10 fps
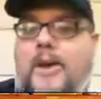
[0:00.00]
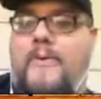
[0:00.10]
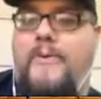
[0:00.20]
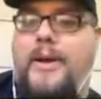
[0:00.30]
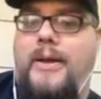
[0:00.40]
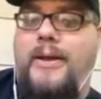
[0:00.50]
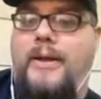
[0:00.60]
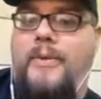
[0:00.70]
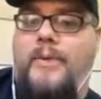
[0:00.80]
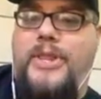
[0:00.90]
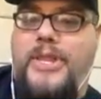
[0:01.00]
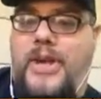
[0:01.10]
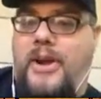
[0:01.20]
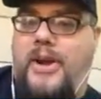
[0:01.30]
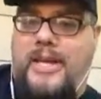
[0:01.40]
over it with a
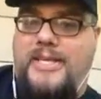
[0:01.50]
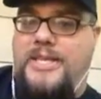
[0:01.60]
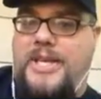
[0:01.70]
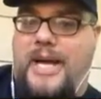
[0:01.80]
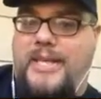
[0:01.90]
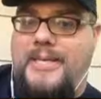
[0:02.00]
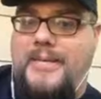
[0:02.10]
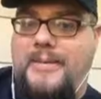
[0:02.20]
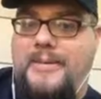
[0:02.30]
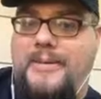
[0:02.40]
dart in its chest.